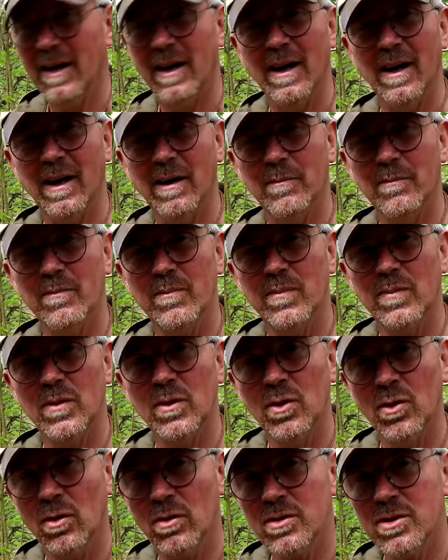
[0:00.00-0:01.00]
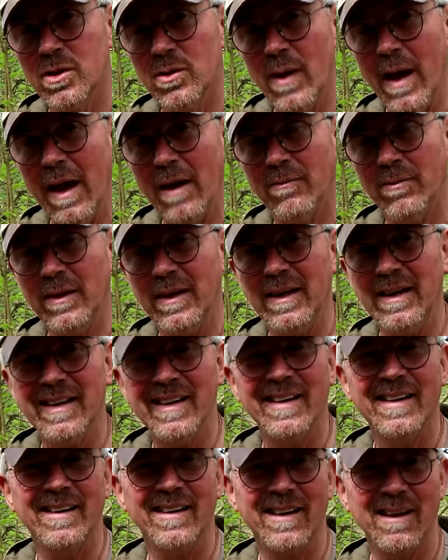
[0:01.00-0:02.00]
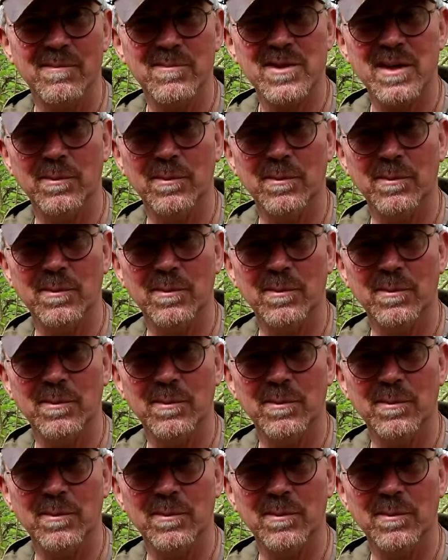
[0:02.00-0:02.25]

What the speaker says: Not too heavy, comes